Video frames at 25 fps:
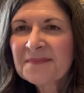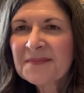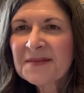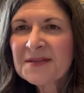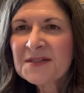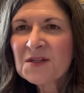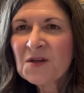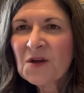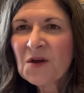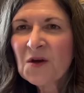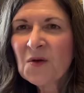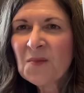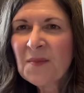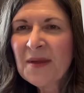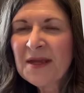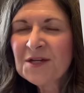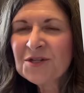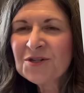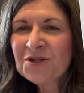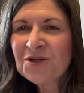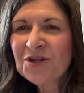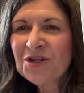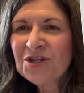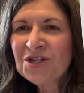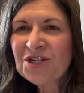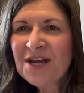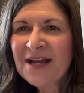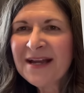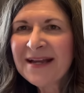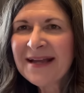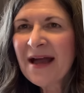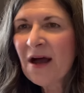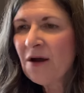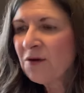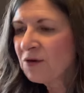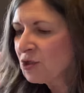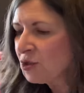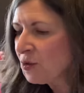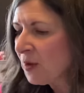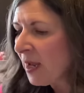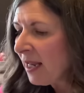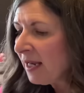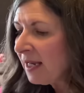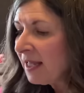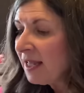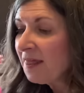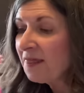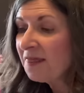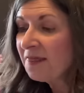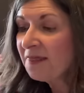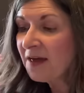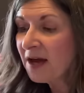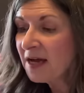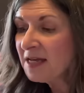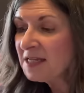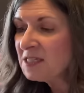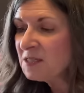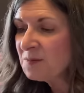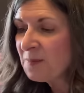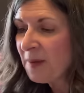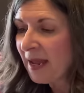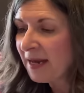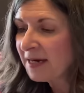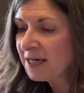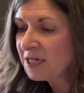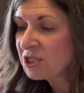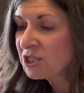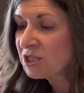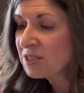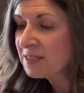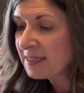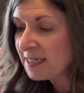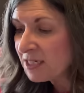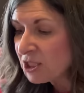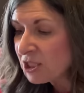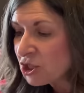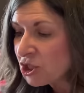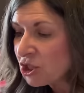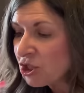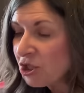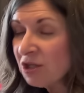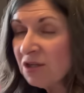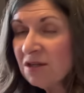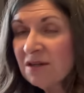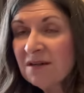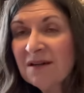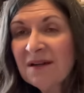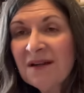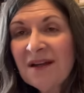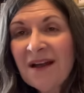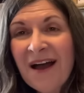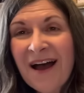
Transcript: So make sure you check out Trelly, the Spanish Stitcher,